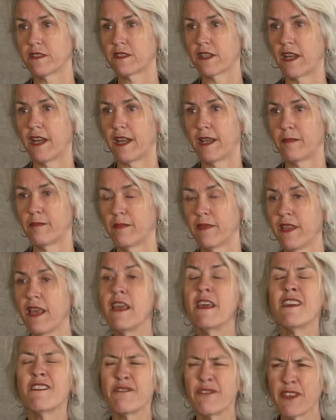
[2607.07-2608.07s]
time.
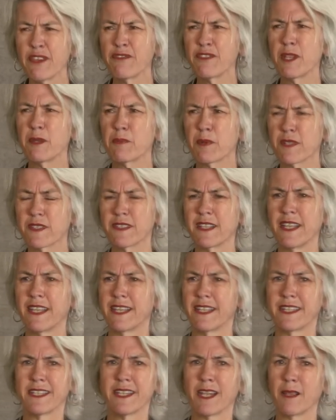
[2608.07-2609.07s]
50%.
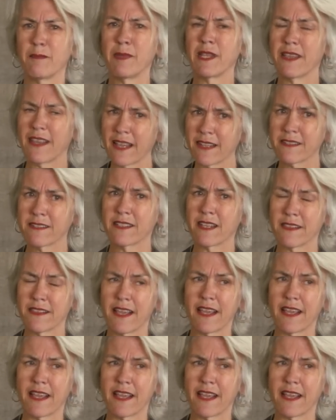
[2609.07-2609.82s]
I mean, that's